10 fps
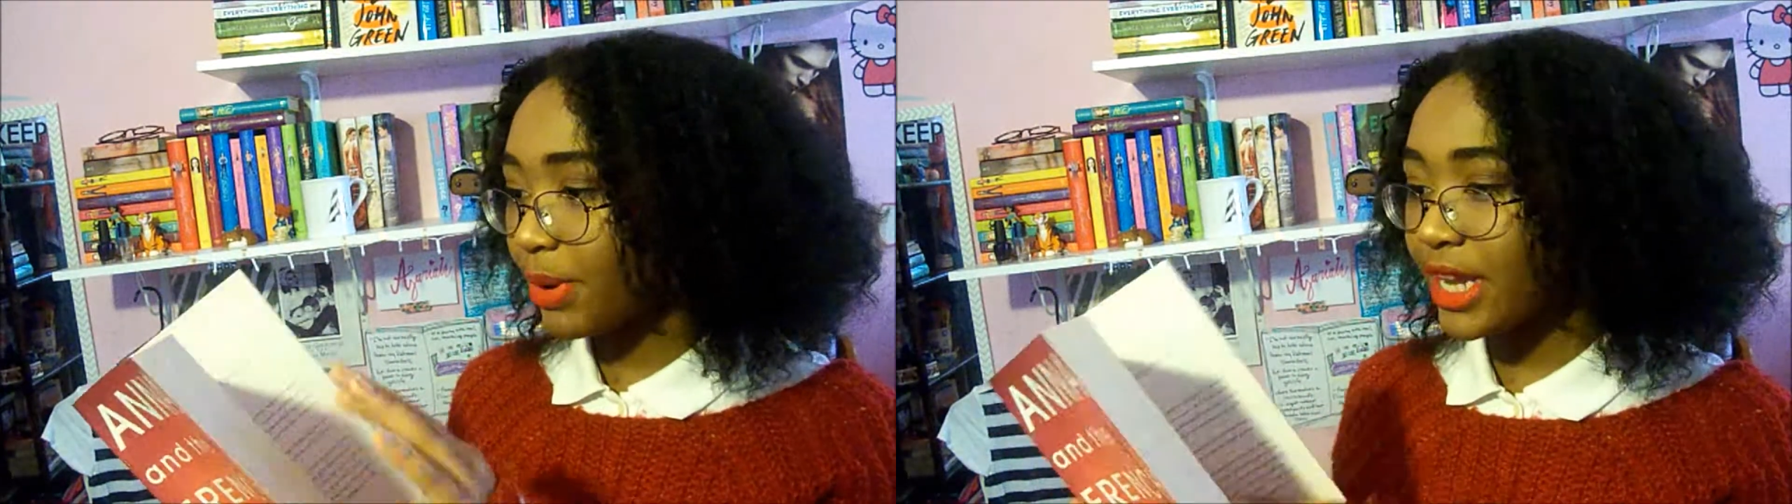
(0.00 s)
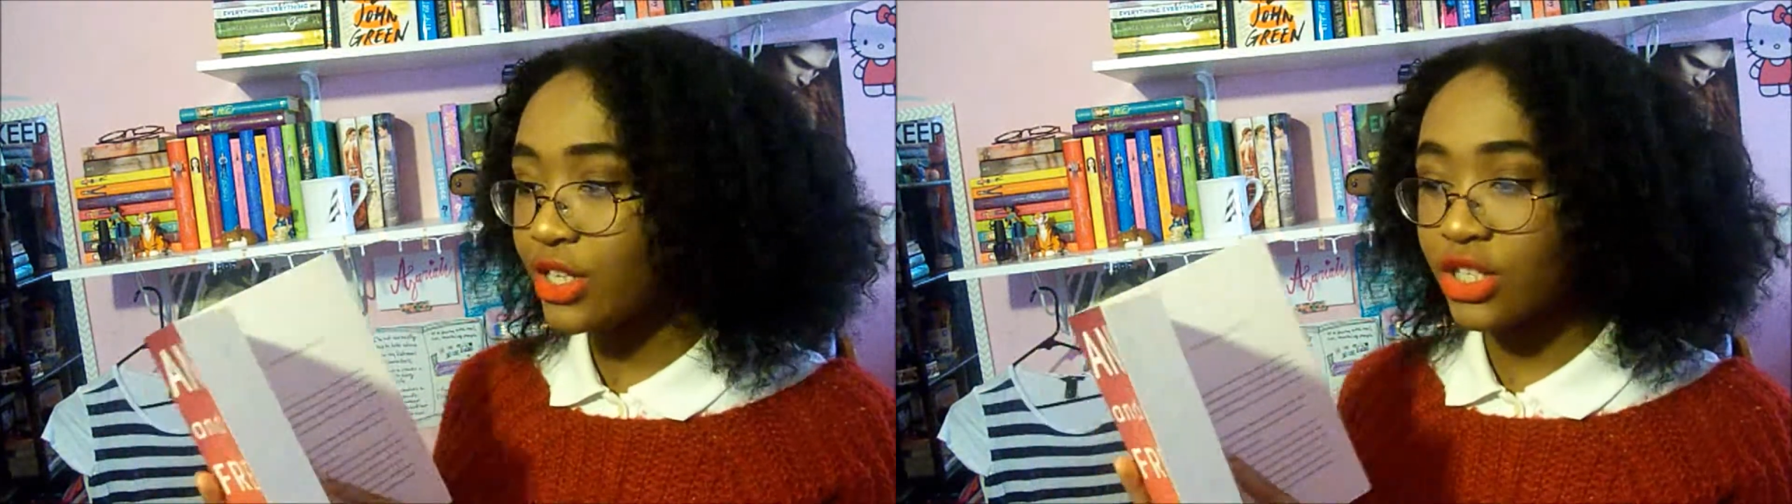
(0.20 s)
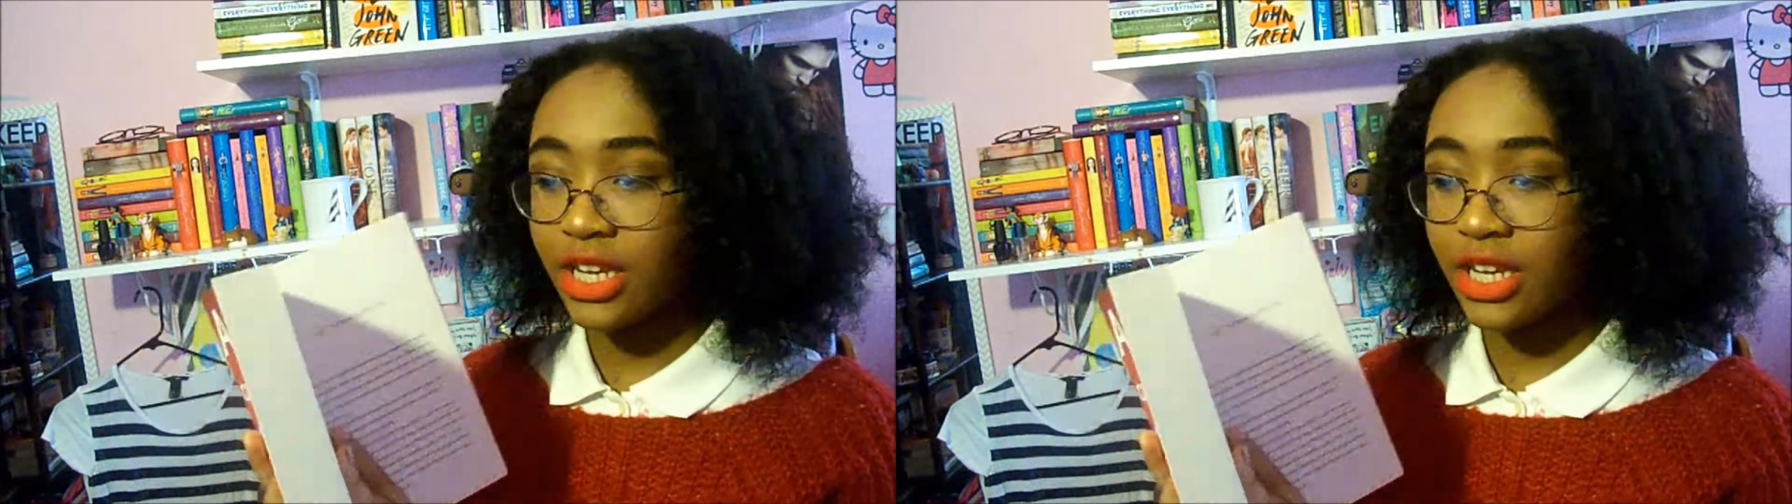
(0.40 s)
pages.